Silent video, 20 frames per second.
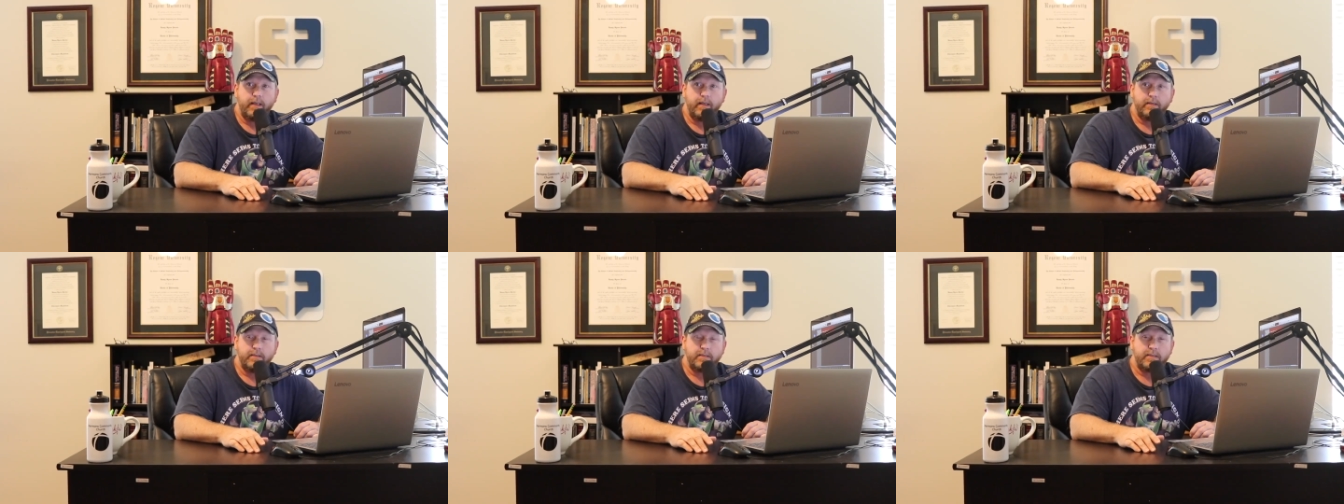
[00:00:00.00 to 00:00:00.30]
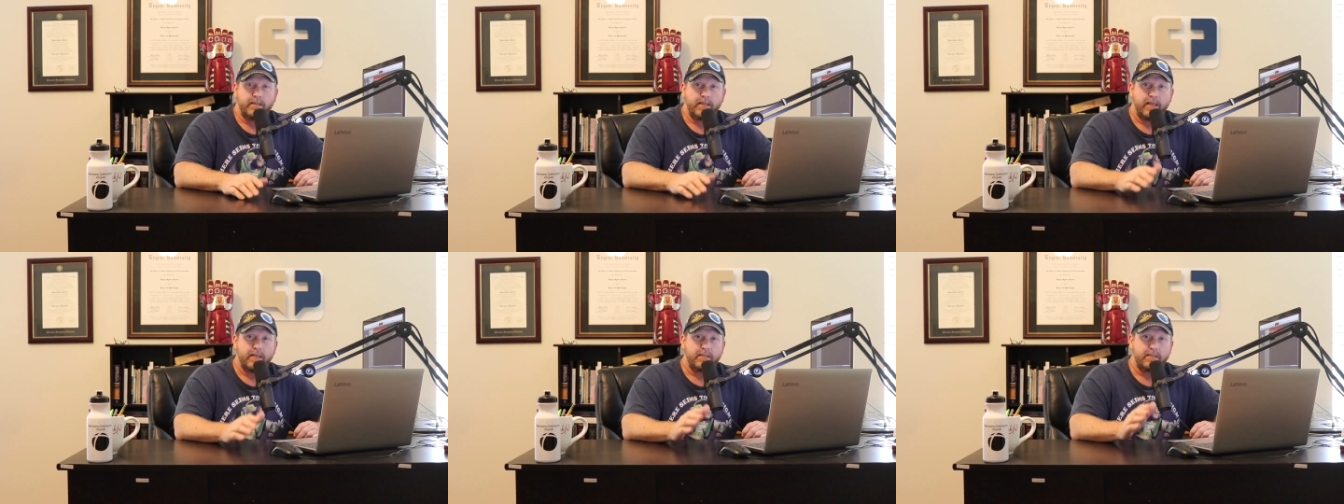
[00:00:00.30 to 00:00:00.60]

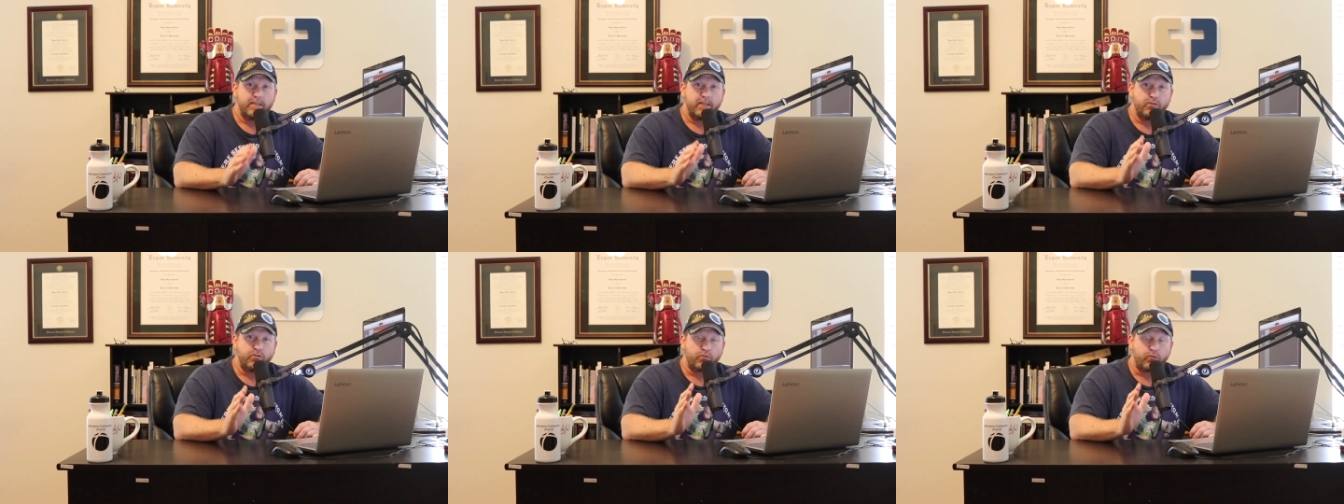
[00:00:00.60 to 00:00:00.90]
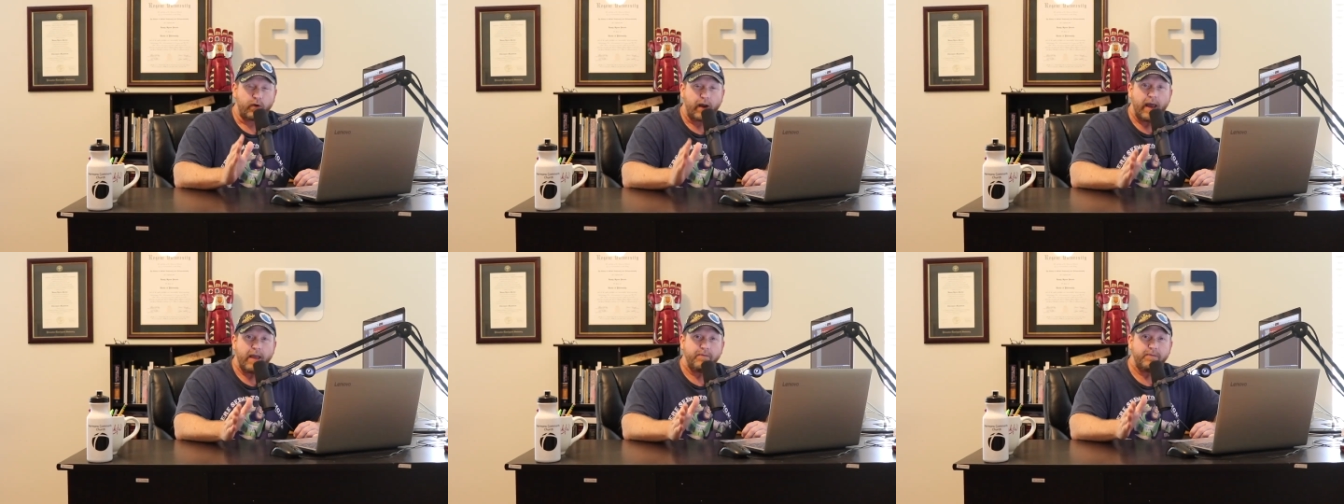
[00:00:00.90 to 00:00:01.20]
is, is the
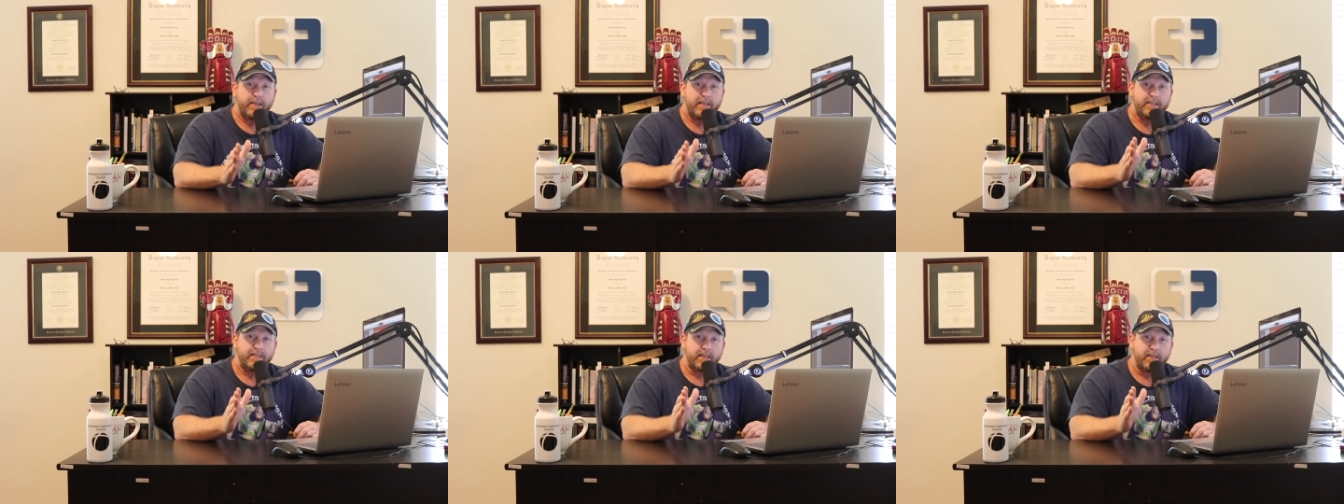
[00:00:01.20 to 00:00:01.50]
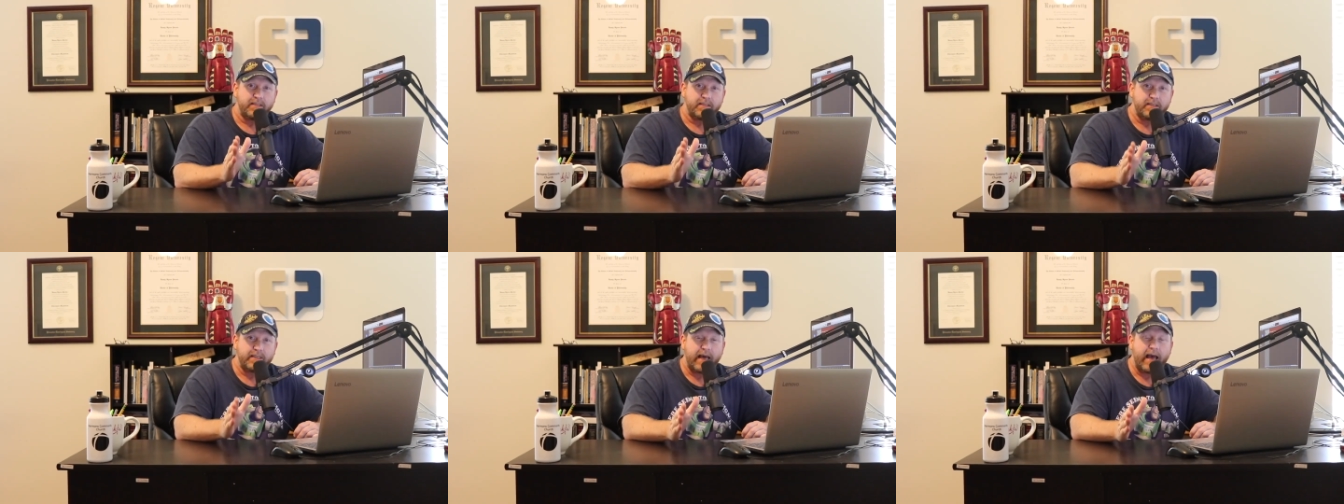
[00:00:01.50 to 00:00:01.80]
driving
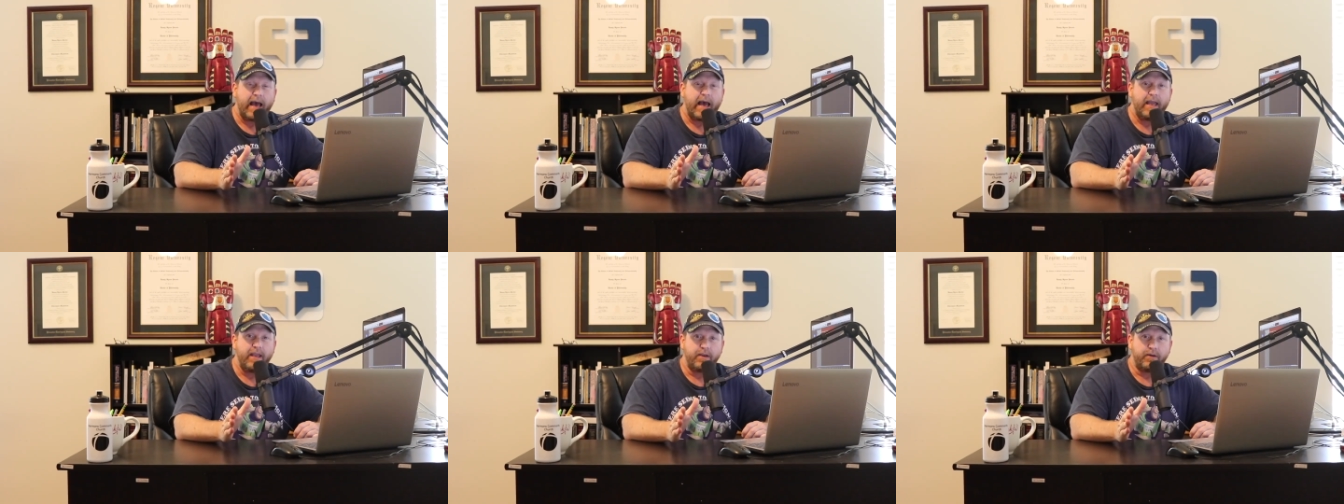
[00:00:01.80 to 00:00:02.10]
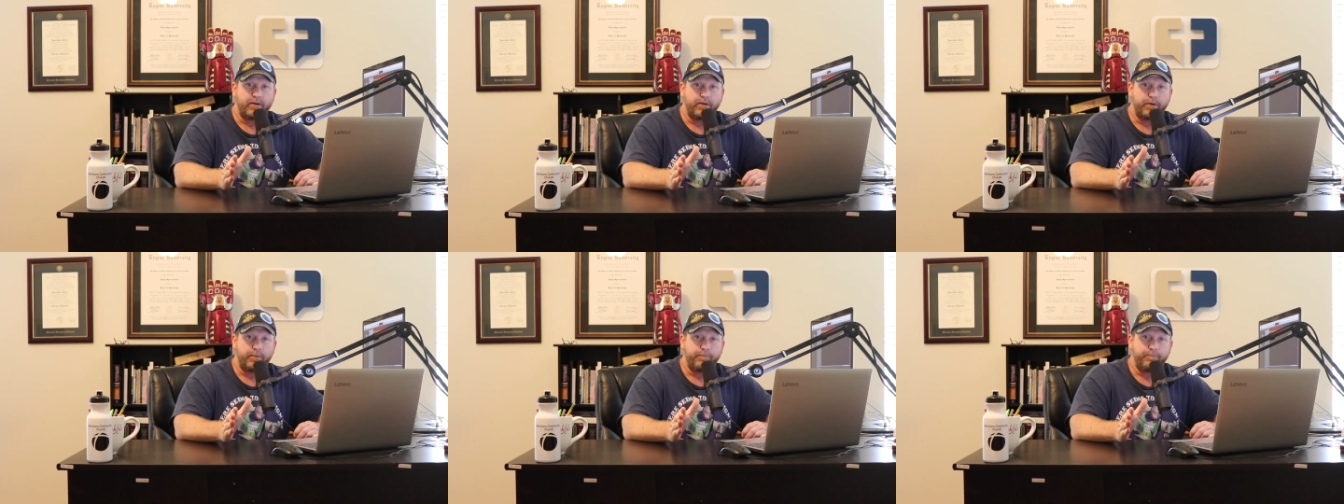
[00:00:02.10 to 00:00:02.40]

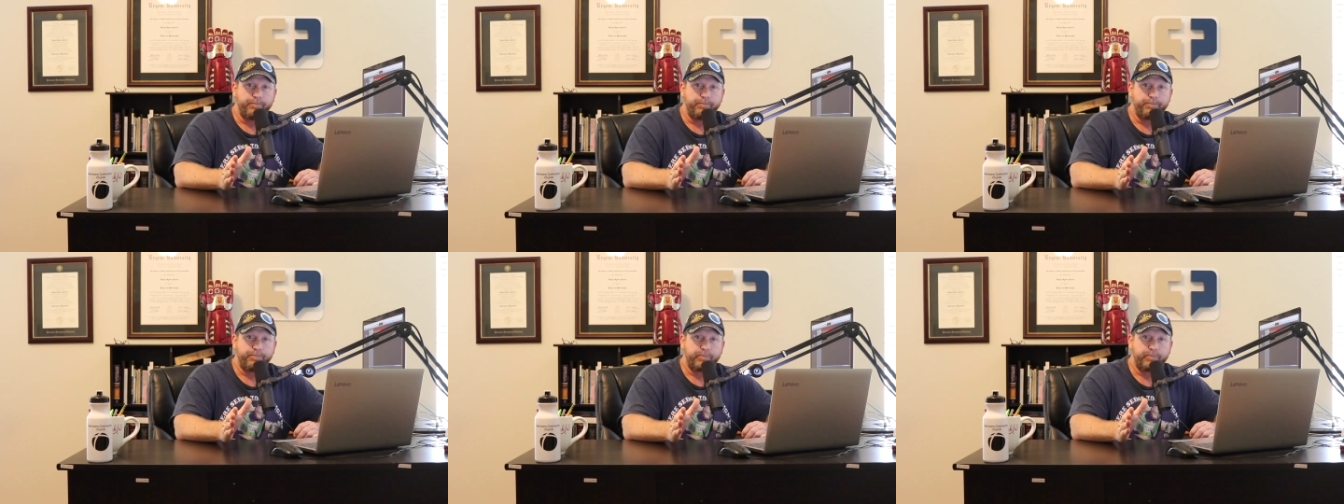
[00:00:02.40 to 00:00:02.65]
desire